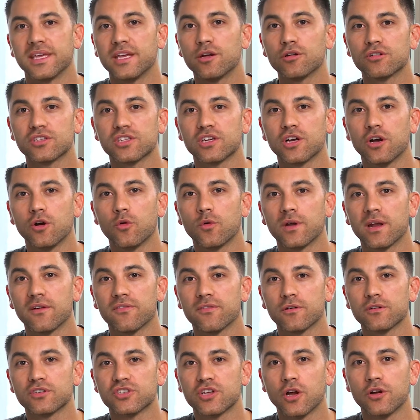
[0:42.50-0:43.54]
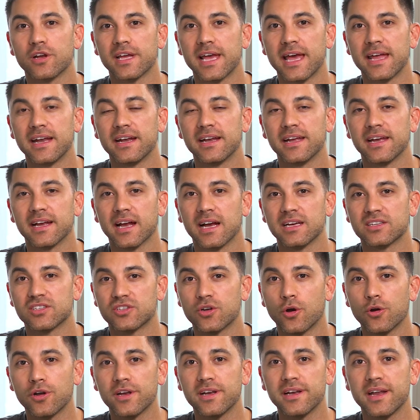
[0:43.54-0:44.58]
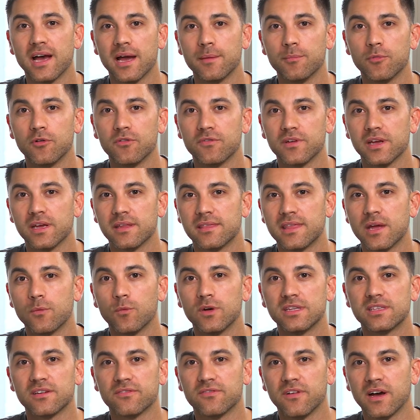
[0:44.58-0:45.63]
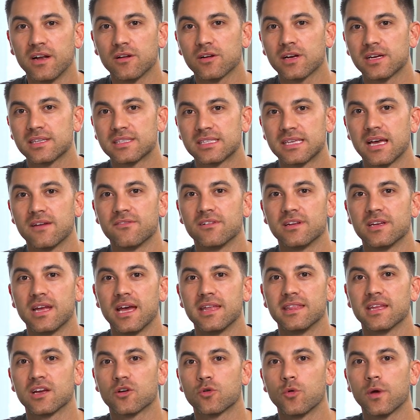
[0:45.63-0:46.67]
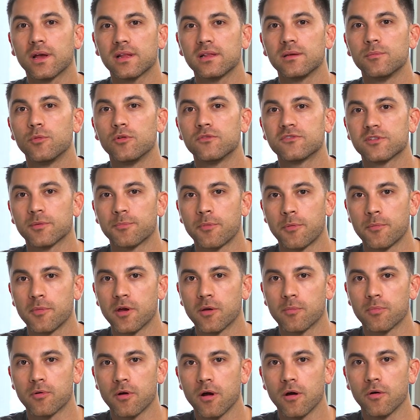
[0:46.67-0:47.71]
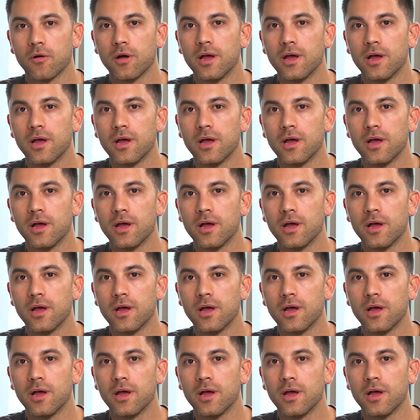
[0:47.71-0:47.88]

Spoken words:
Years ago, when I first started editing, I started in iMovie, then went to Final Cut 7, and then quickly moved to Premiere Pro.